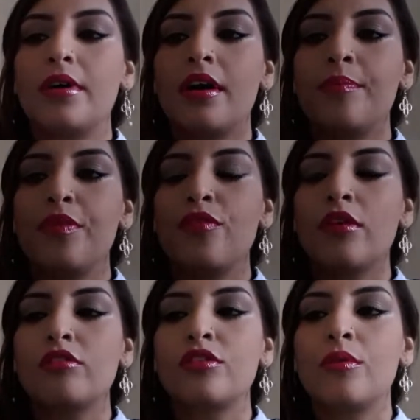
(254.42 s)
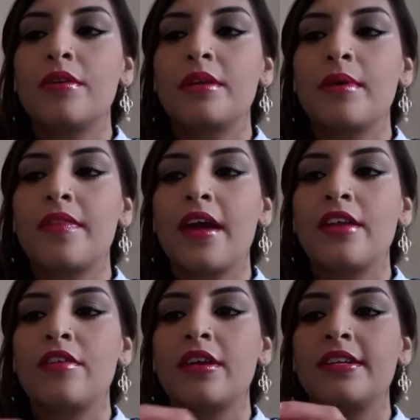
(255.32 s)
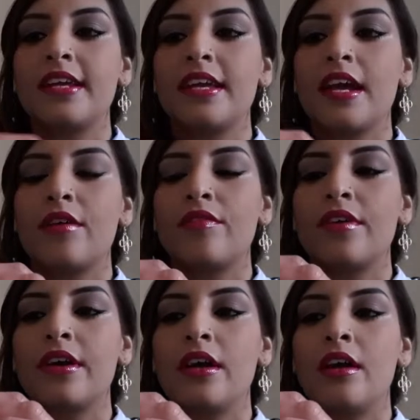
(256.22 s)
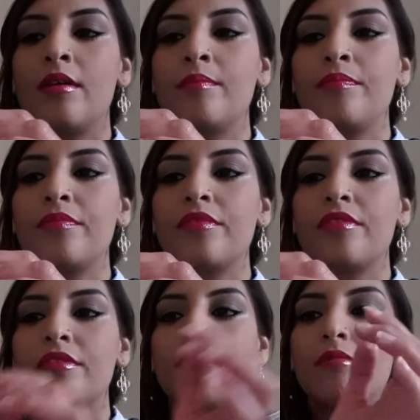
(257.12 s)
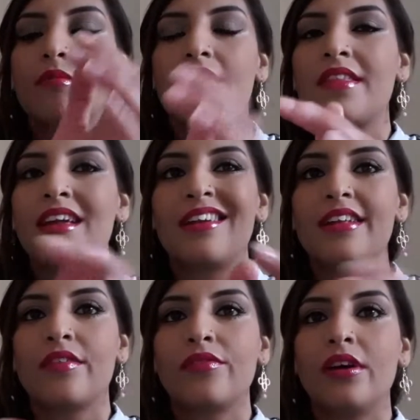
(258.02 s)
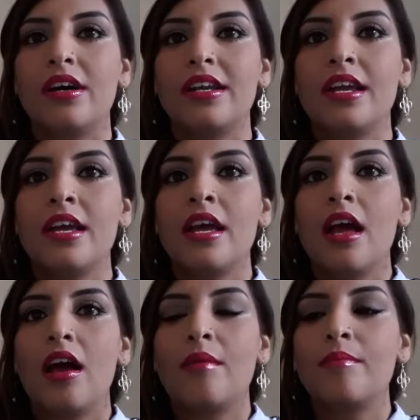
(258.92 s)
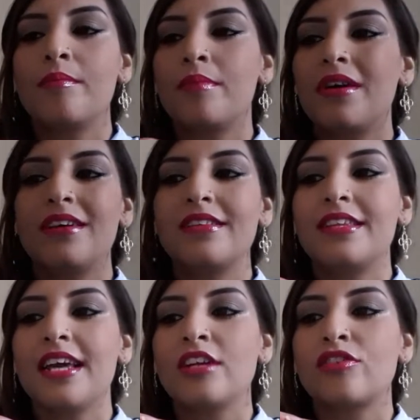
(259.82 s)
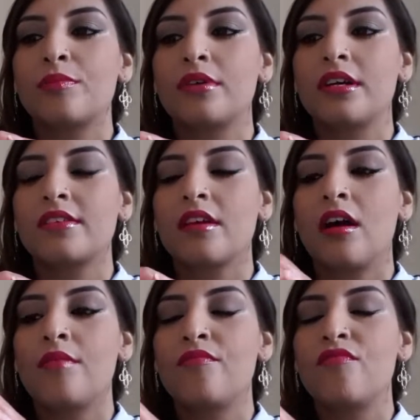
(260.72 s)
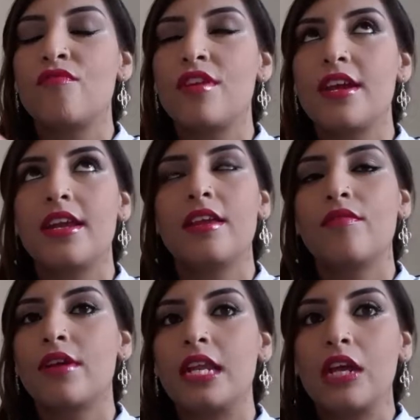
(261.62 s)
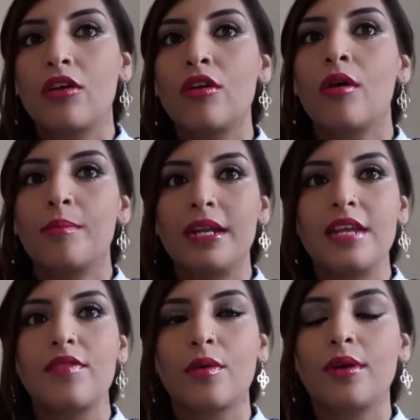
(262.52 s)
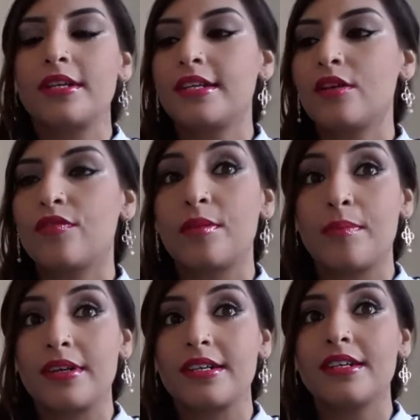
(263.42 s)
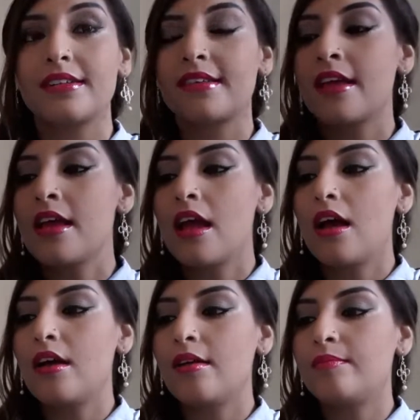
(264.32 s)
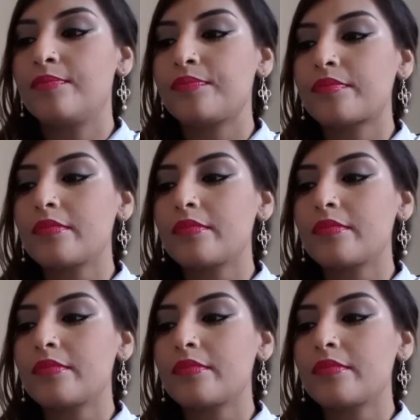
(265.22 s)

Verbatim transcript: but um, if you're not too worried about that and you're going to take care of it um, then it's fine um, but the actual products I really really could not believe the quality of the products um,